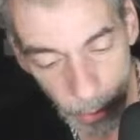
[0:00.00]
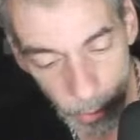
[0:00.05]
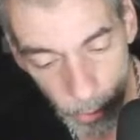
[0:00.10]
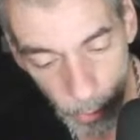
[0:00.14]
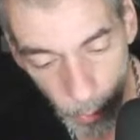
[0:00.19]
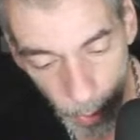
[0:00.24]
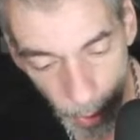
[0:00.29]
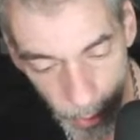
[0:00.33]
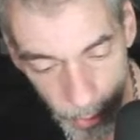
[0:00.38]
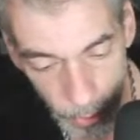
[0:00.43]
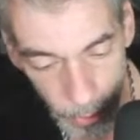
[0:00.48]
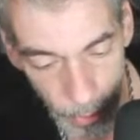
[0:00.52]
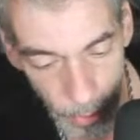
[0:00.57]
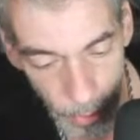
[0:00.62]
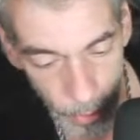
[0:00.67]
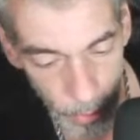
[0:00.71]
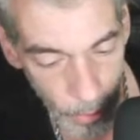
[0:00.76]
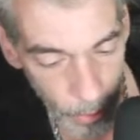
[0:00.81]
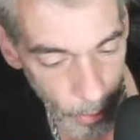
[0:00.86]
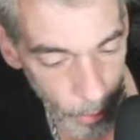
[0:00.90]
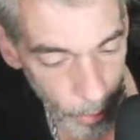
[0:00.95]
do, actually,
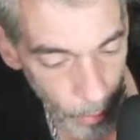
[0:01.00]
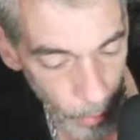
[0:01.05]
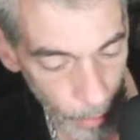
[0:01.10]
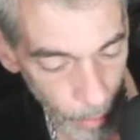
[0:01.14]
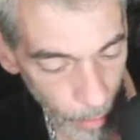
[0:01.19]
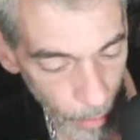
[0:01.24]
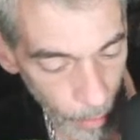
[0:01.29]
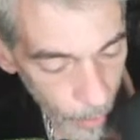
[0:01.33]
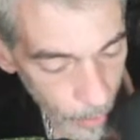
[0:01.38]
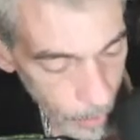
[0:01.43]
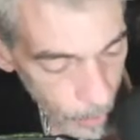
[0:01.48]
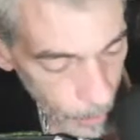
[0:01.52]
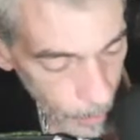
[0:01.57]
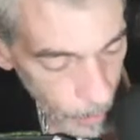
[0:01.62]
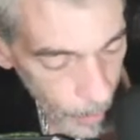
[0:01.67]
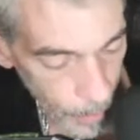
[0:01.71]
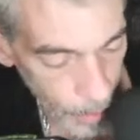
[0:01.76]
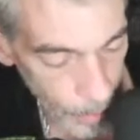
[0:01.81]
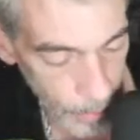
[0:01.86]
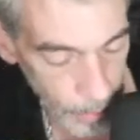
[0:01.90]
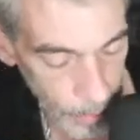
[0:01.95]
just look at some of
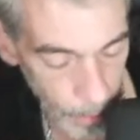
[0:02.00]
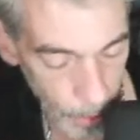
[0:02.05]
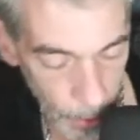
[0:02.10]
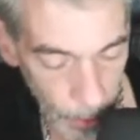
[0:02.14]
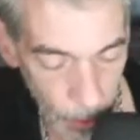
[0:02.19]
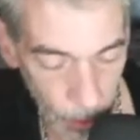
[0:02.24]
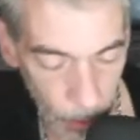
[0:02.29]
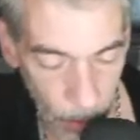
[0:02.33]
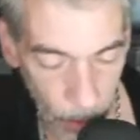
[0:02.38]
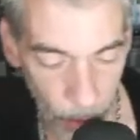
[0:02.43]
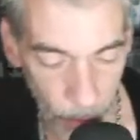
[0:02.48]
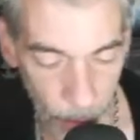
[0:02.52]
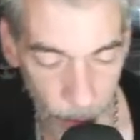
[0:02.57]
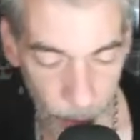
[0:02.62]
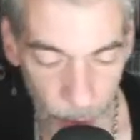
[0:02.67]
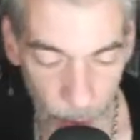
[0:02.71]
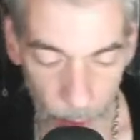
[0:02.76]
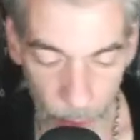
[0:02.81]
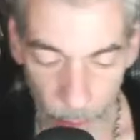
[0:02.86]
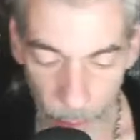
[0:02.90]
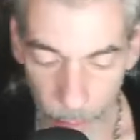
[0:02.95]
the idea here of
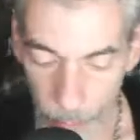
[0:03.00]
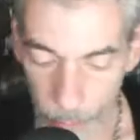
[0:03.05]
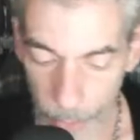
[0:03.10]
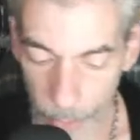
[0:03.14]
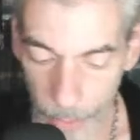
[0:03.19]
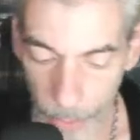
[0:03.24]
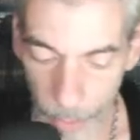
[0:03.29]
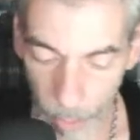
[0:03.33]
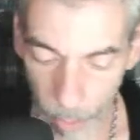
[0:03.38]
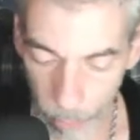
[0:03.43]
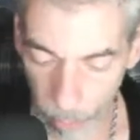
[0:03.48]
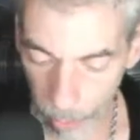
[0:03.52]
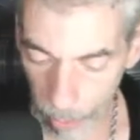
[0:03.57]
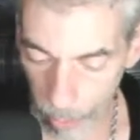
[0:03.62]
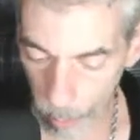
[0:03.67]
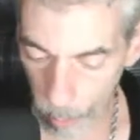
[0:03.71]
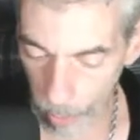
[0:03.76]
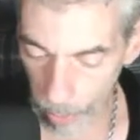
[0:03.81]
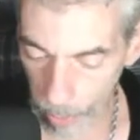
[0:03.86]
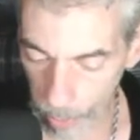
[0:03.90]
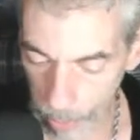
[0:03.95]
the
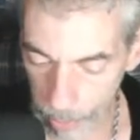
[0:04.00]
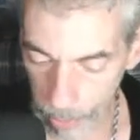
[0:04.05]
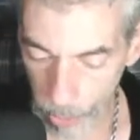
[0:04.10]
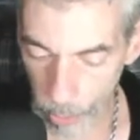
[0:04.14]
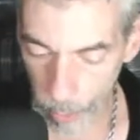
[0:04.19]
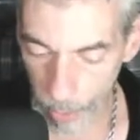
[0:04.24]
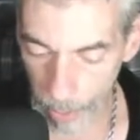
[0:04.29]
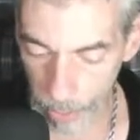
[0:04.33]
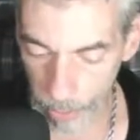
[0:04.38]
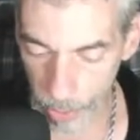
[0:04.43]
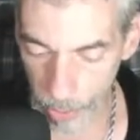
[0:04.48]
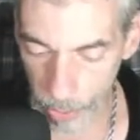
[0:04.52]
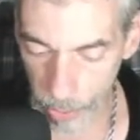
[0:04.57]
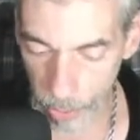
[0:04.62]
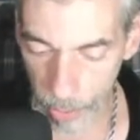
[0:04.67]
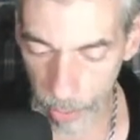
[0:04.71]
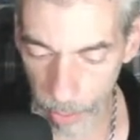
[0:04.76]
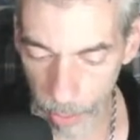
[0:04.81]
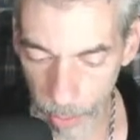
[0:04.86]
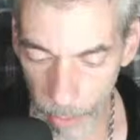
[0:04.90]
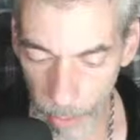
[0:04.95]
what is the
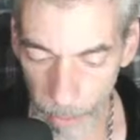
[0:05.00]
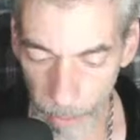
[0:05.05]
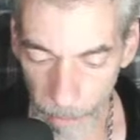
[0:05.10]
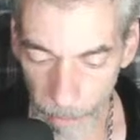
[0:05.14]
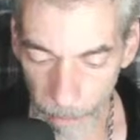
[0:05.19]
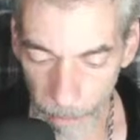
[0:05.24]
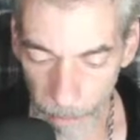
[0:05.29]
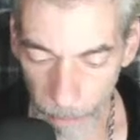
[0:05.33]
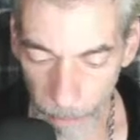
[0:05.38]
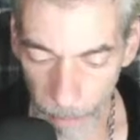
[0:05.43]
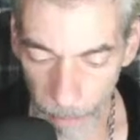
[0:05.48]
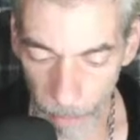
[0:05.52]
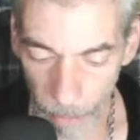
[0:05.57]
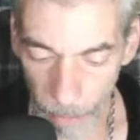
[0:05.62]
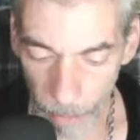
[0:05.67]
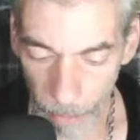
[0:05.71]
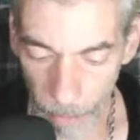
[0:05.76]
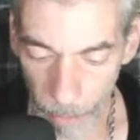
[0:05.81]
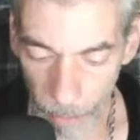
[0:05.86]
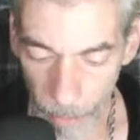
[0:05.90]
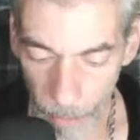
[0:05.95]
transition
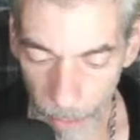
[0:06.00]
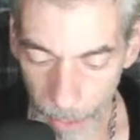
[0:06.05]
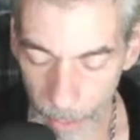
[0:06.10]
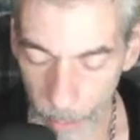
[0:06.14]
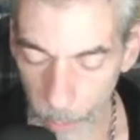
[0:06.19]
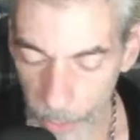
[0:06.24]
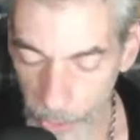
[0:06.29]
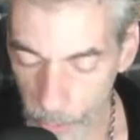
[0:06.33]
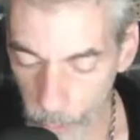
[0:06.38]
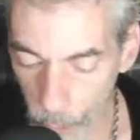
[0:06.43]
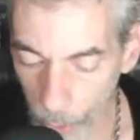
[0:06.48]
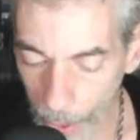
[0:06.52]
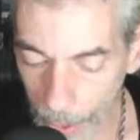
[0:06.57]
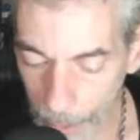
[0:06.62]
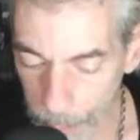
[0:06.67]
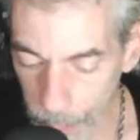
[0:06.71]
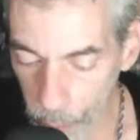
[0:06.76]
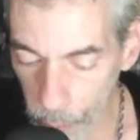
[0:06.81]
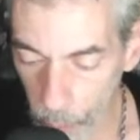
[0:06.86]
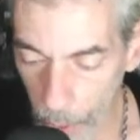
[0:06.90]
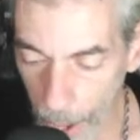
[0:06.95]
and what's right
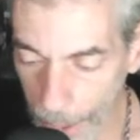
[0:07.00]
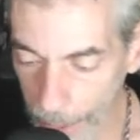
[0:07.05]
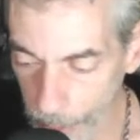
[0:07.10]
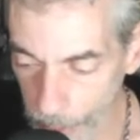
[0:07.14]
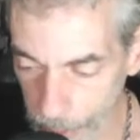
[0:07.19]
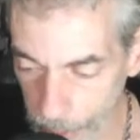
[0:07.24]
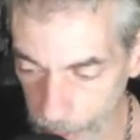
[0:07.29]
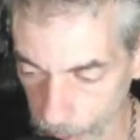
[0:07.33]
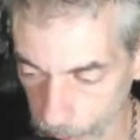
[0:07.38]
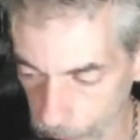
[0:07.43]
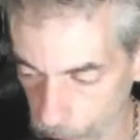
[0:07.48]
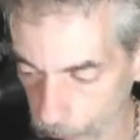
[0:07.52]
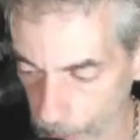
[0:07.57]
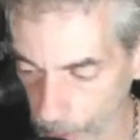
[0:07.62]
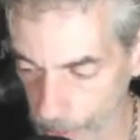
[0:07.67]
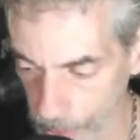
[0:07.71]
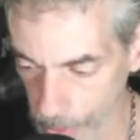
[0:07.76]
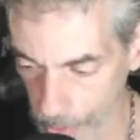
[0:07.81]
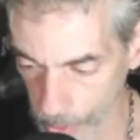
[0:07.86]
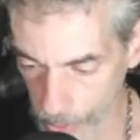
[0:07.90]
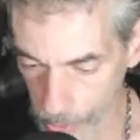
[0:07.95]
prior to the
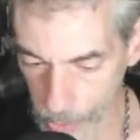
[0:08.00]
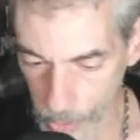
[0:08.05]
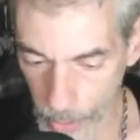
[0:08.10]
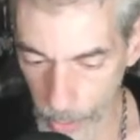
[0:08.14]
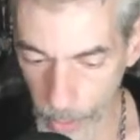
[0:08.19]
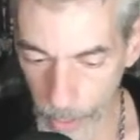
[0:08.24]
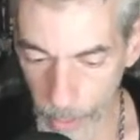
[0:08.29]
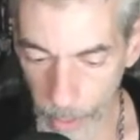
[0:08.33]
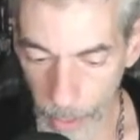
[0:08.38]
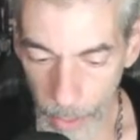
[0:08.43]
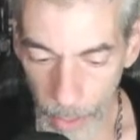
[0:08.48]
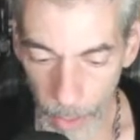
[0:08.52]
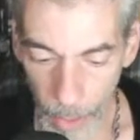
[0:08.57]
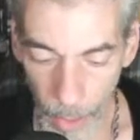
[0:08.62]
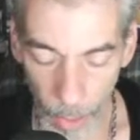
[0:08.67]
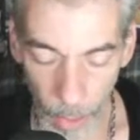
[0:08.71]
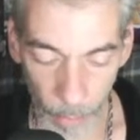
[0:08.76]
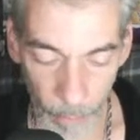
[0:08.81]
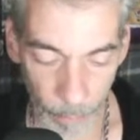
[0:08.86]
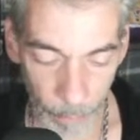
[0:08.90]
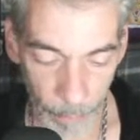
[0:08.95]
transition
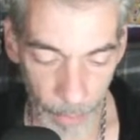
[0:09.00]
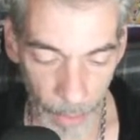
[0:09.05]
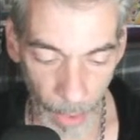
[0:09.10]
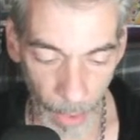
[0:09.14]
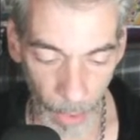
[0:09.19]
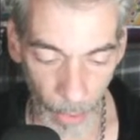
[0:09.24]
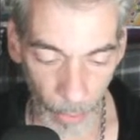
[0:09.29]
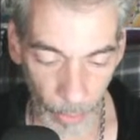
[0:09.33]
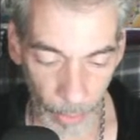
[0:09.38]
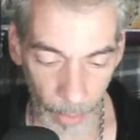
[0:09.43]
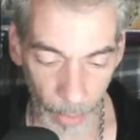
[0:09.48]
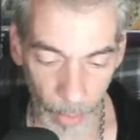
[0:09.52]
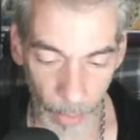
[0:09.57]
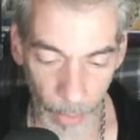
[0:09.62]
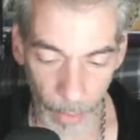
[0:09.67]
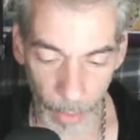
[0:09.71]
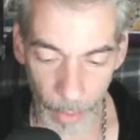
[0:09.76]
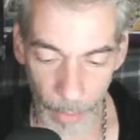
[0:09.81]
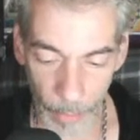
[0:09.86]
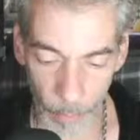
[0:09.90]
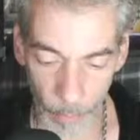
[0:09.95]
of the area
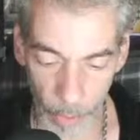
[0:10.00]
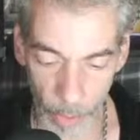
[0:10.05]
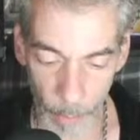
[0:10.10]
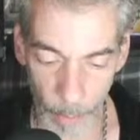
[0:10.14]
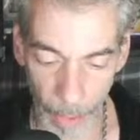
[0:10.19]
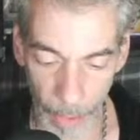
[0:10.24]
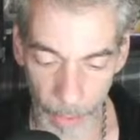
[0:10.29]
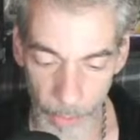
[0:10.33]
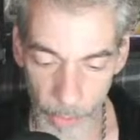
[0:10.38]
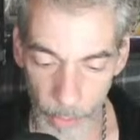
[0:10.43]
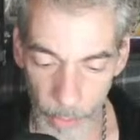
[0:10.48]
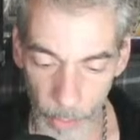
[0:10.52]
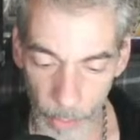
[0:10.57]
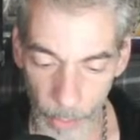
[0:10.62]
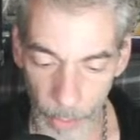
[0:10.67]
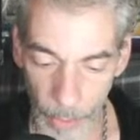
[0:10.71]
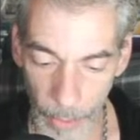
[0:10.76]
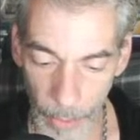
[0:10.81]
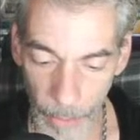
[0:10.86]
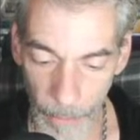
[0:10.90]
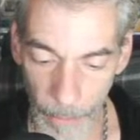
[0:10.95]
in respect to
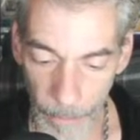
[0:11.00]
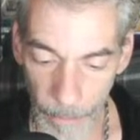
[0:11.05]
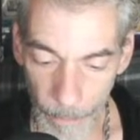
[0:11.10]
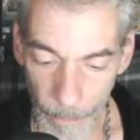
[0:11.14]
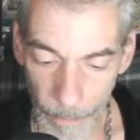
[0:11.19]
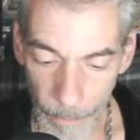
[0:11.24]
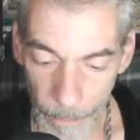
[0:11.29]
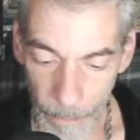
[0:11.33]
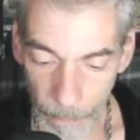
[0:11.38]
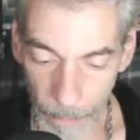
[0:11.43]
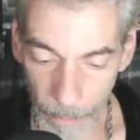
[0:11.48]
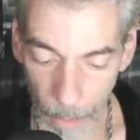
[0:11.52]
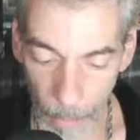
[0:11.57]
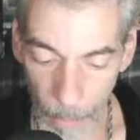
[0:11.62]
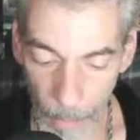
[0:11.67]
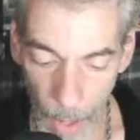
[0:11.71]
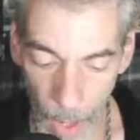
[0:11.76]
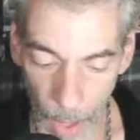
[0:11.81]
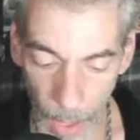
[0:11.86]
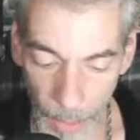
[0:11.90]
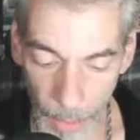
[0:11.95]
the
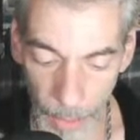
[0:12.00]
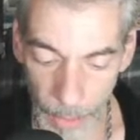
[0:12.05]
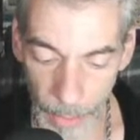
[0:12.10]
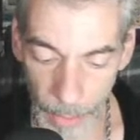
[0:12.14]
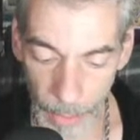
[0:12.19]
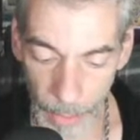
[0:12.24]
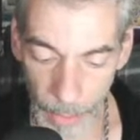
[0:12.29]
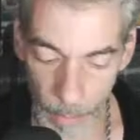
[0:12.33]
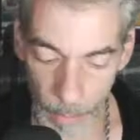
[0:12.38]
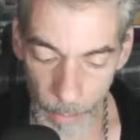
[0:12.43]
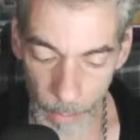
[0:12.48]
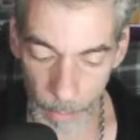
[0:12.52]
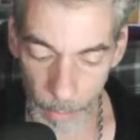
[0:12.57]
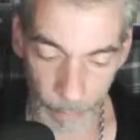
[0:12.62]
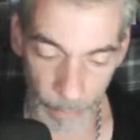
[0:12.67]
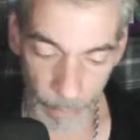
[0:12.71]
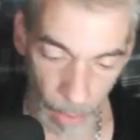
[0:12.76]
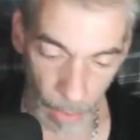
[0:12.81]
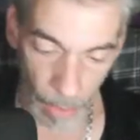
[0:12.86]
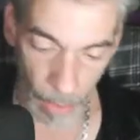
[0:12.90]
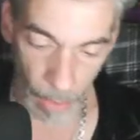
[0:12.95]
mind and
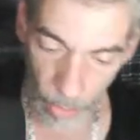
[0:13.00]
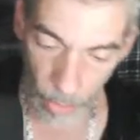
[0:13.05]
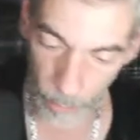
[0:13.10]
manifestation.